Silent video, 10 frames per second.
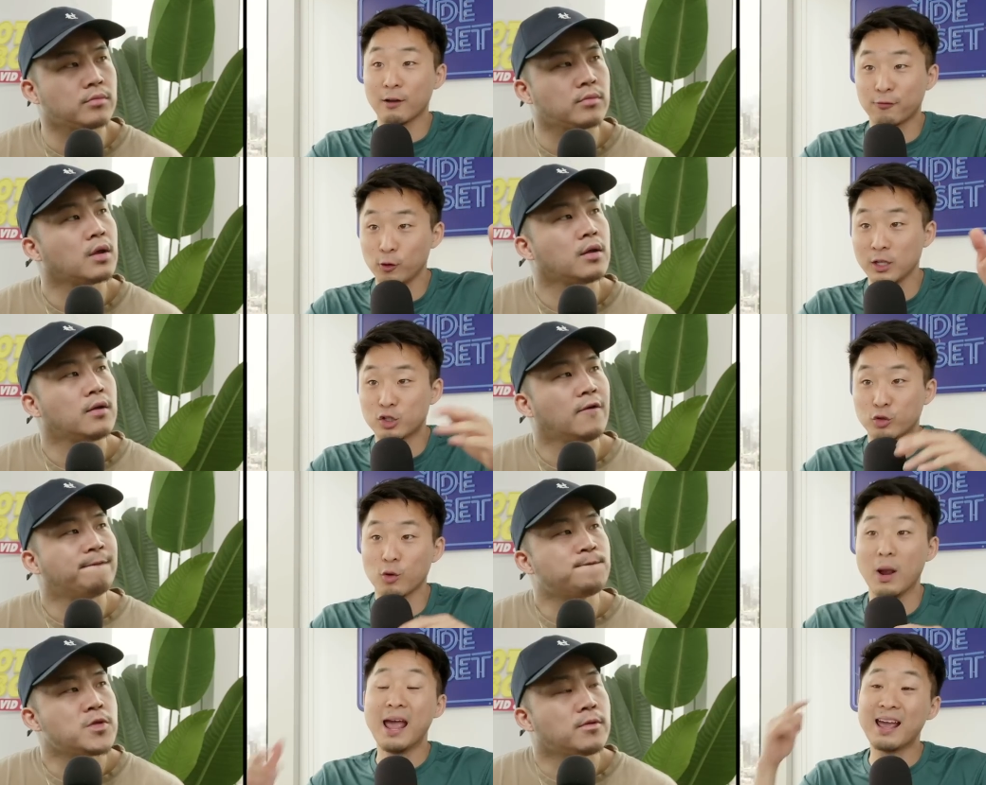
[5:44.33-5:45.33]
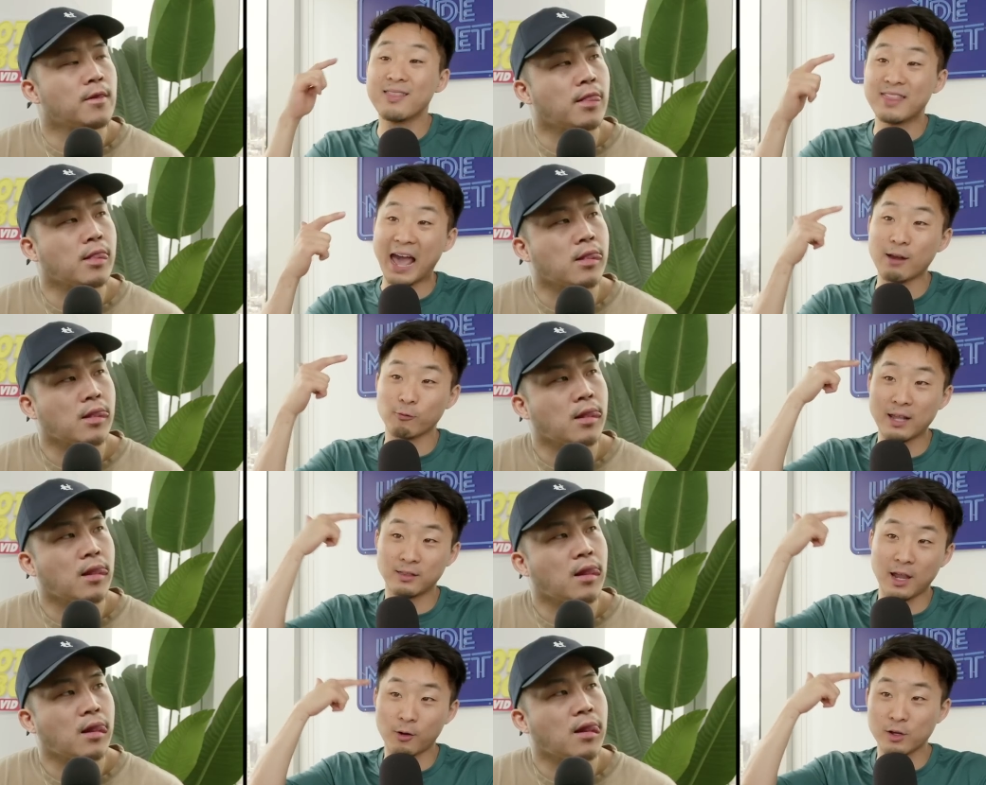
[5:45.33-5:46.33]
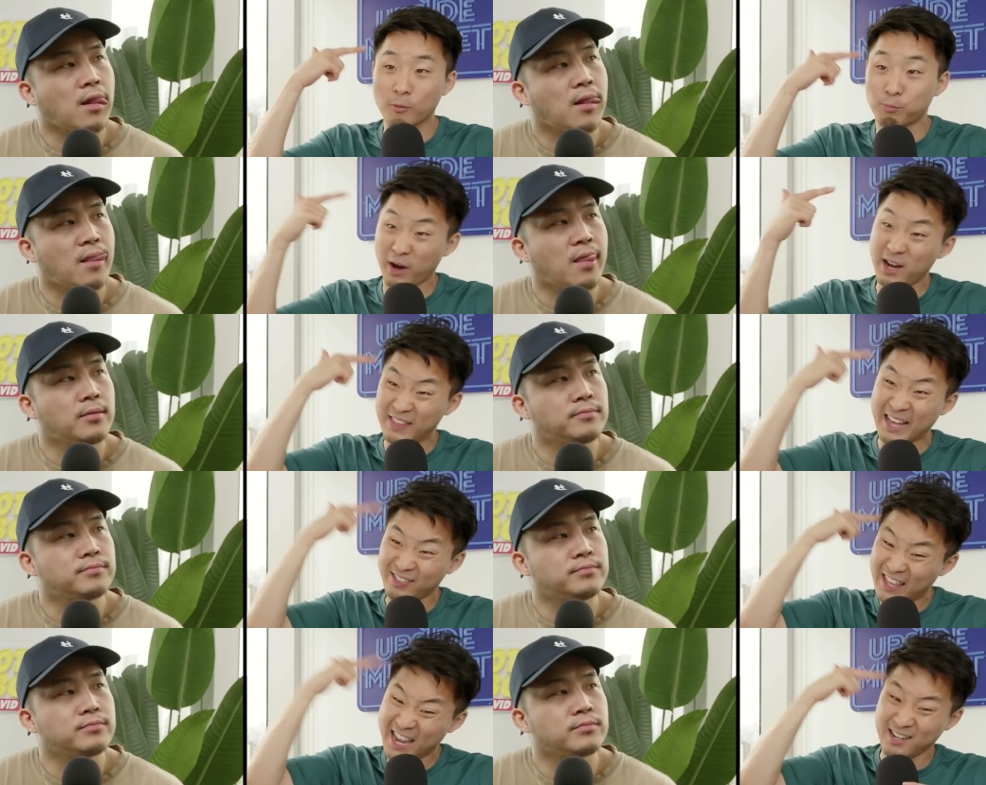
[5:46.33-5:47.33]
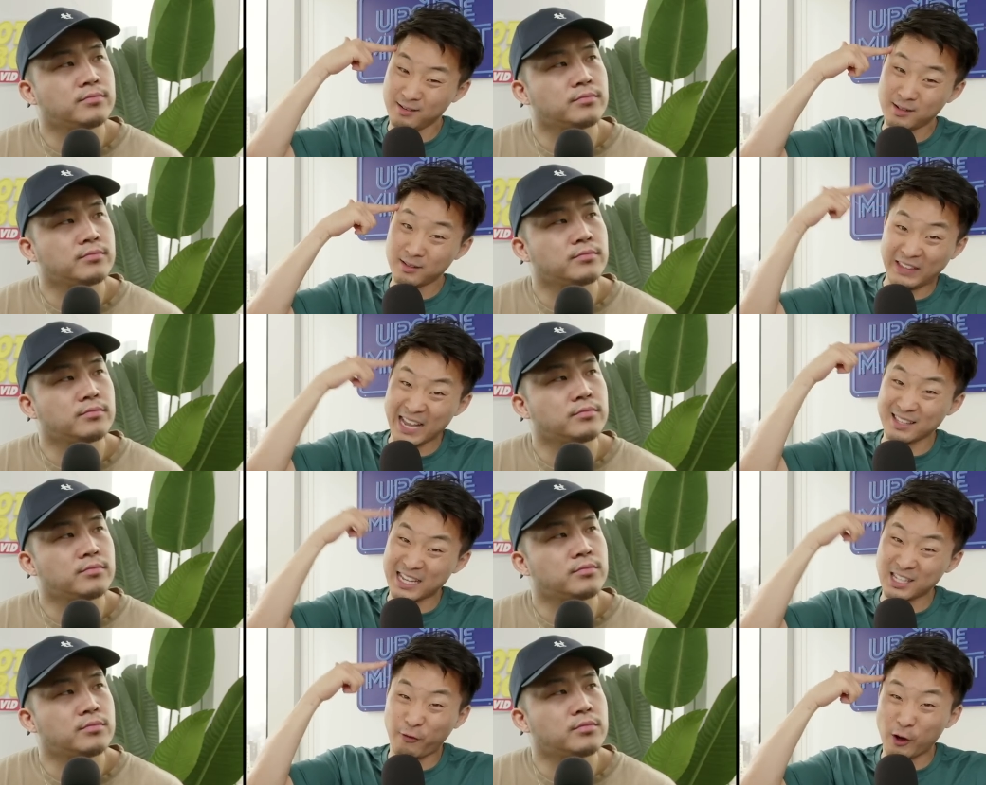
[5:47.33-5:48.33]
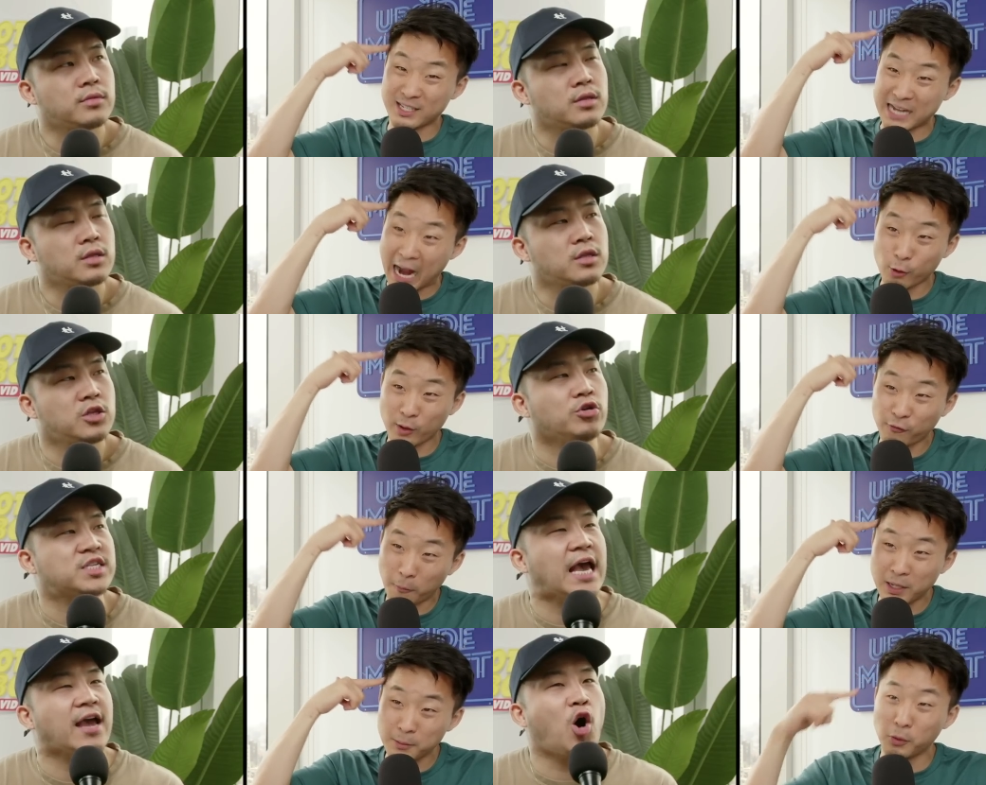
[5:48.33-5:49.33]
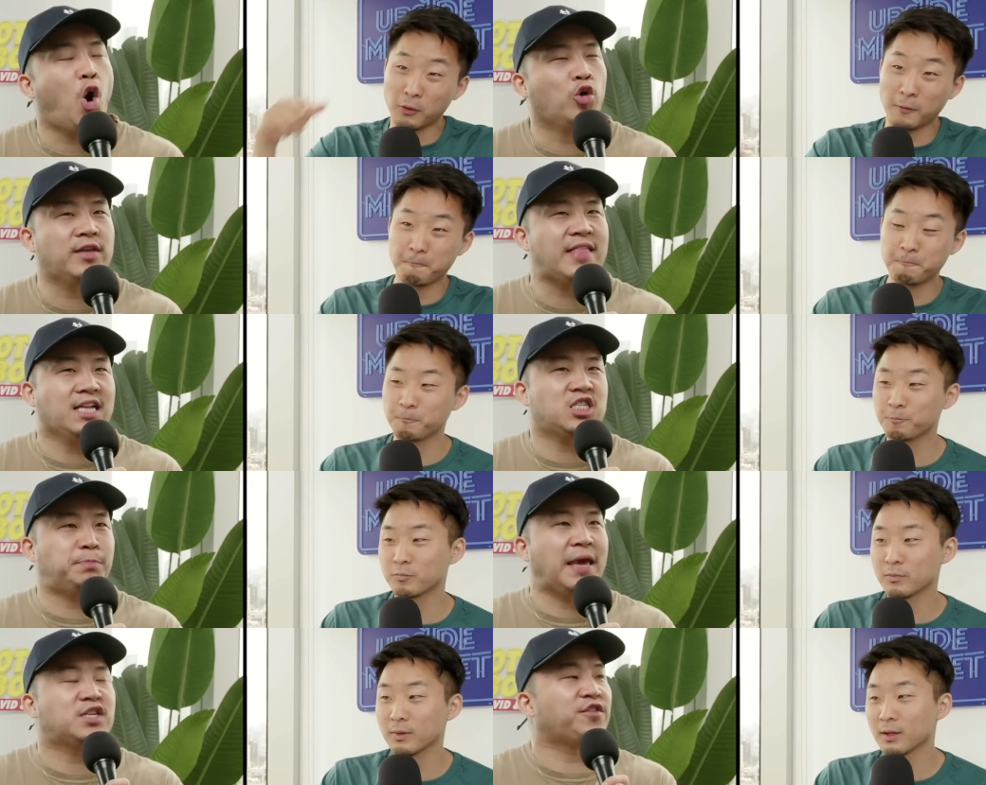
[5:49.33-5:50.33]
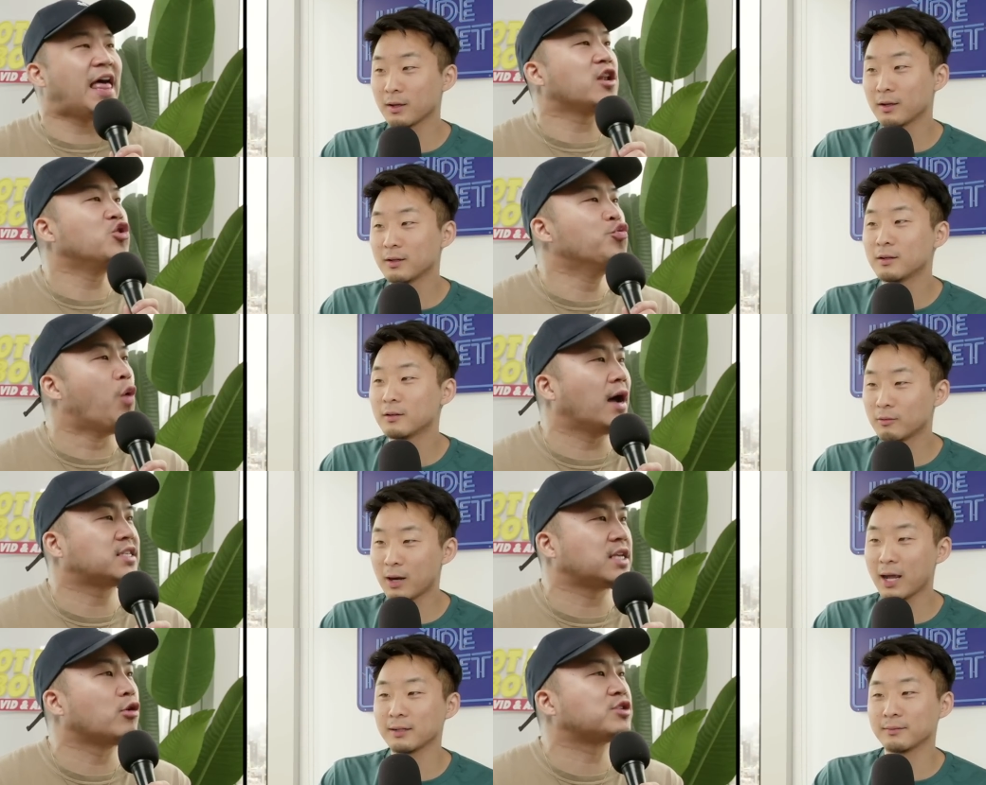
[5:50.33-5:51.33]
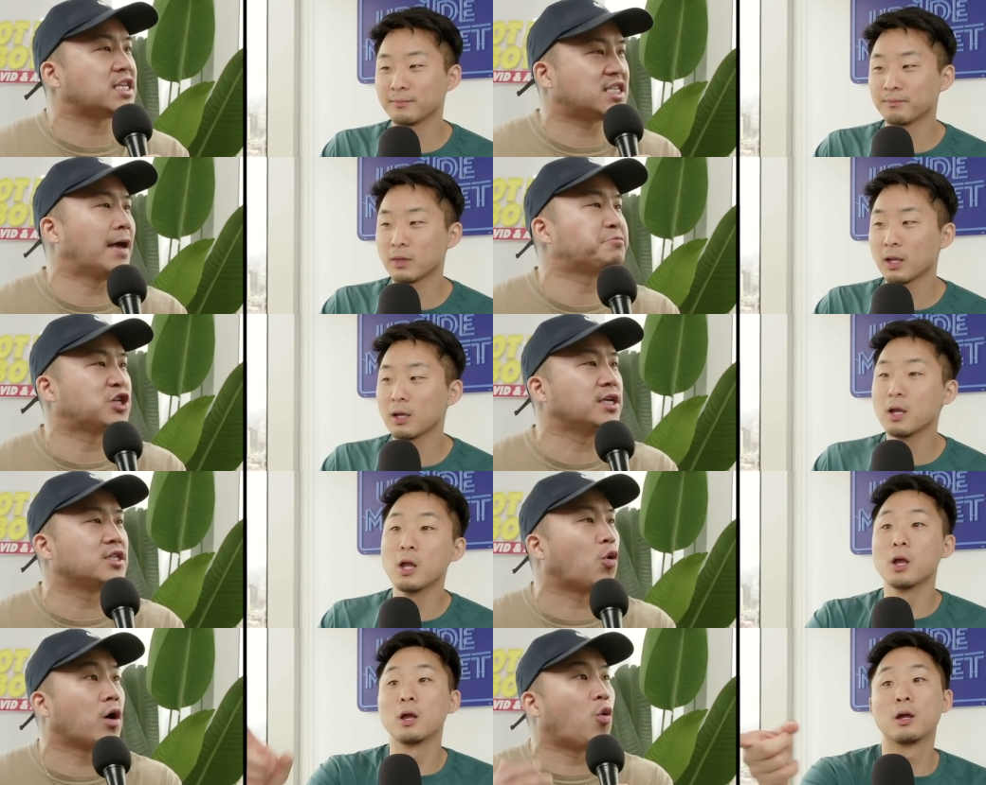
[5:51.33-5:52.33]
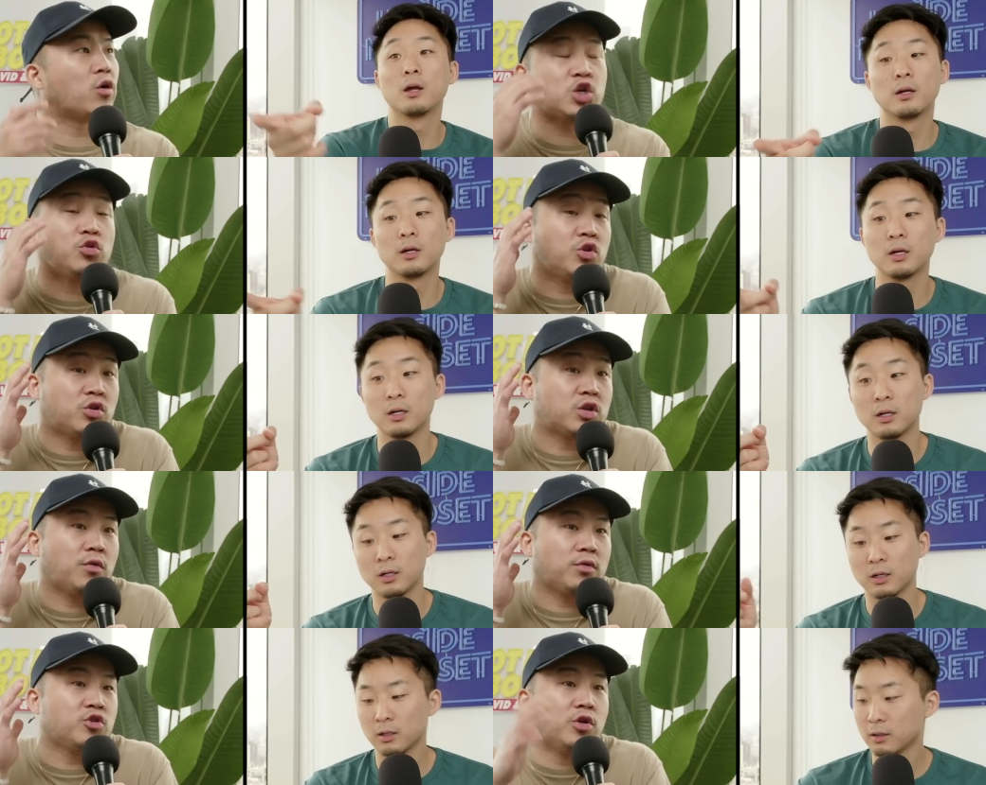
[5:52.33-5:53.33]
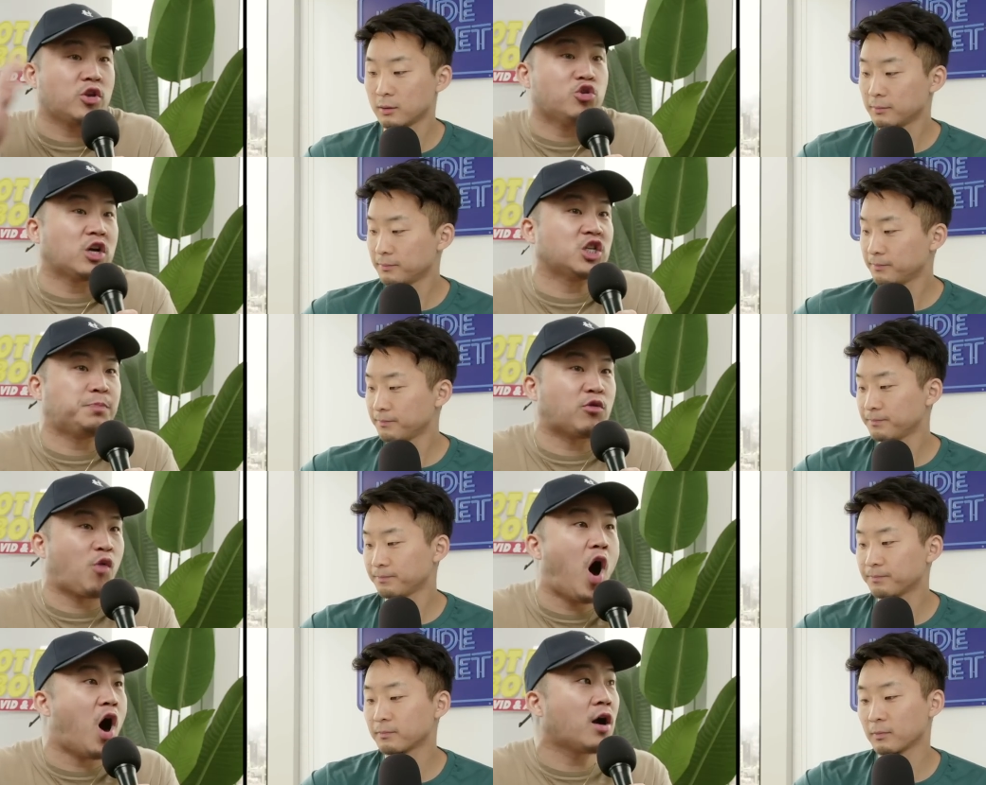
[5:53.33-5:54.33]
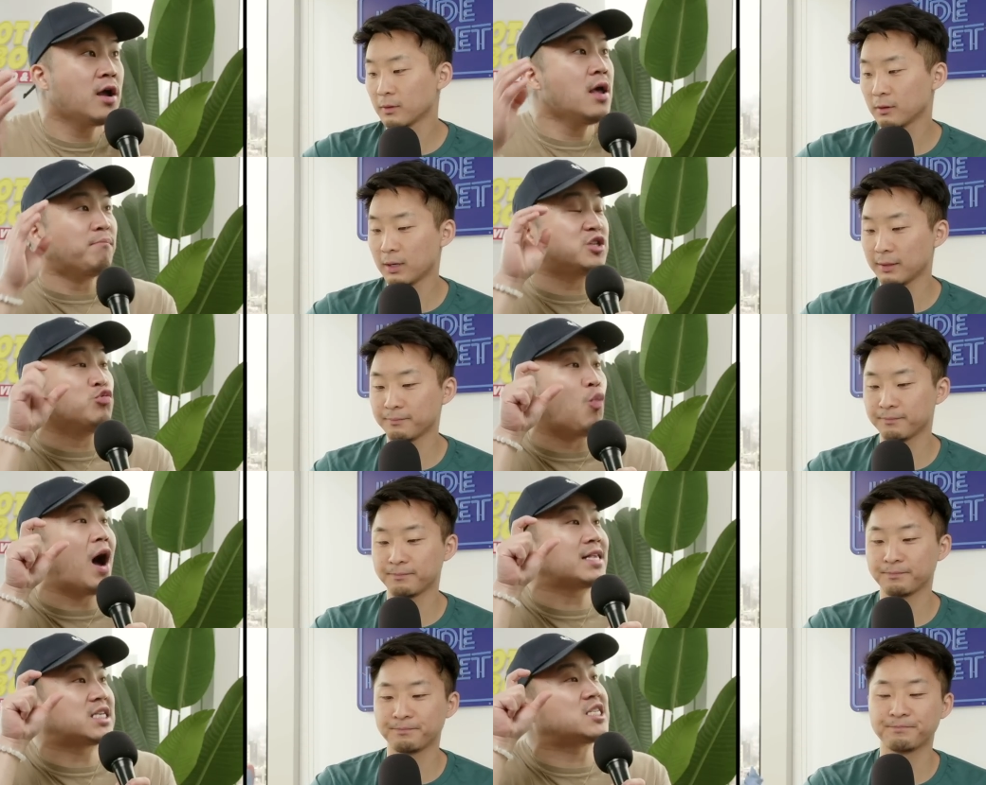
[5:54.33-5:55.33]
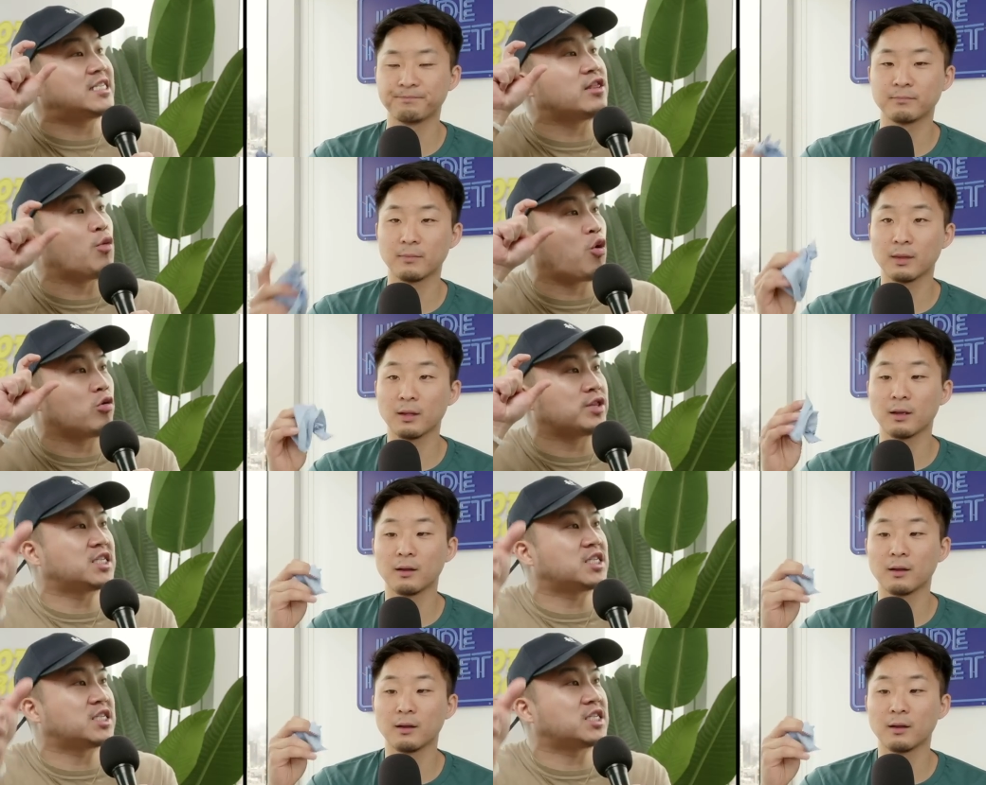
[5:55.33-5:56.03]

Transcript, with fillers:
Speaker 1: fully true. And that right there in your brain, that thing that that's very tiring. You're saying people. holding that space
Speaker 2: for that nuance right. and those exceptions, or or to to you know you could just be wrong, but right. you want to say the world is